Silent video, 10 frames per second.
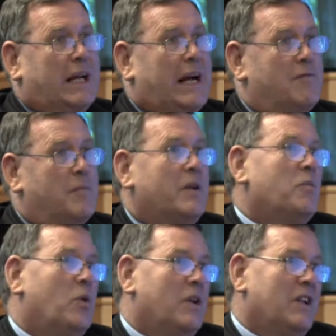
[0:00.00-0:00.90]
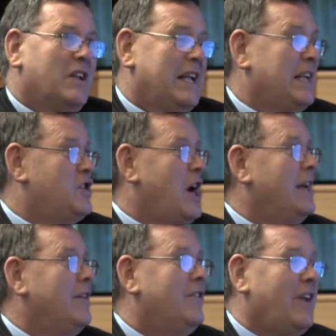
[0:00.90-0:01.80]
the government want to
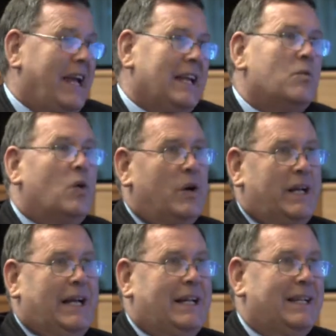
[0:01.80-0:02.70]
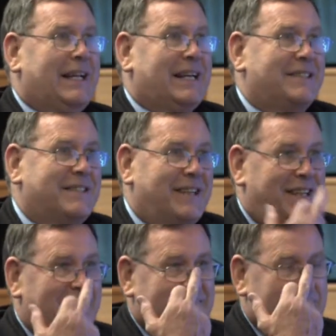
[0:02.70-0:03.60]
change any wording in
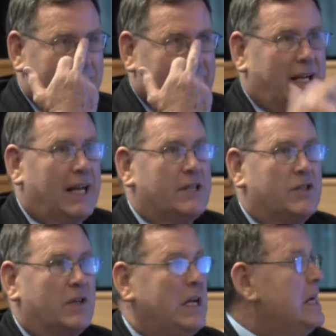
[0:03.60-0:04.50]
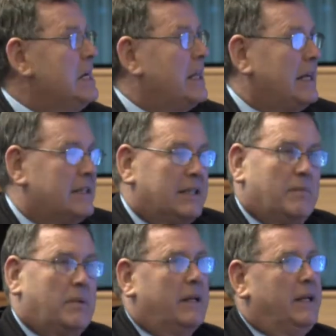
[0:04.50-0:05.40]
that regulation, they
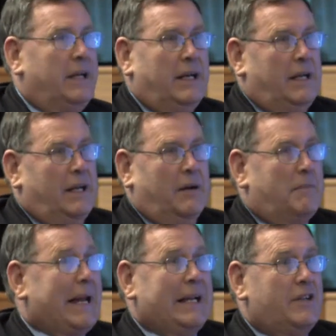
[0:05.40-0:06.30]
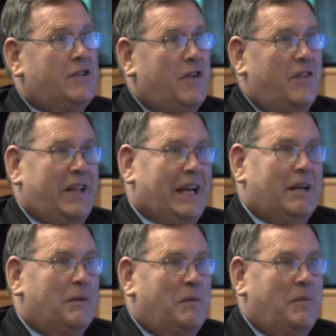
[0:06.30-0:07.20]
simply manage
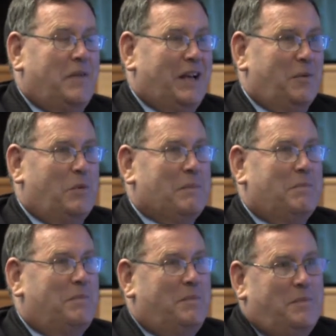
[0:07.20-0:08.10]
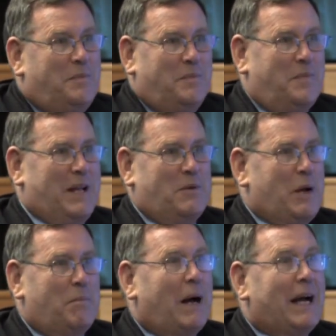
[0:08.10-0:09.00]
their web
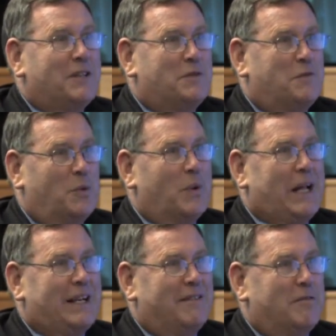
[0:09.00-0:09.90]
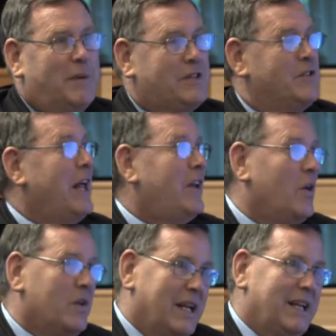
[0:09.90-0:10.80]
page for that information. They
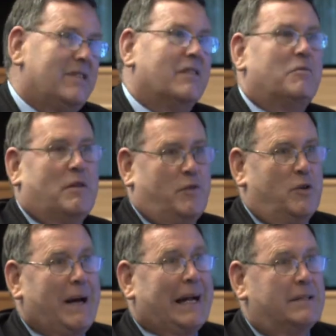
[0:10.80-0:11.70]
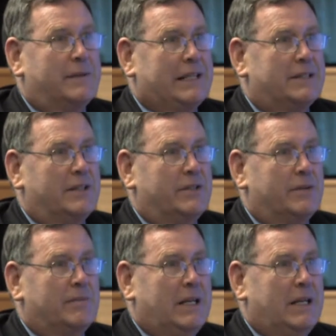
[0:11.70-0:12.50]
don't need to refer back to our system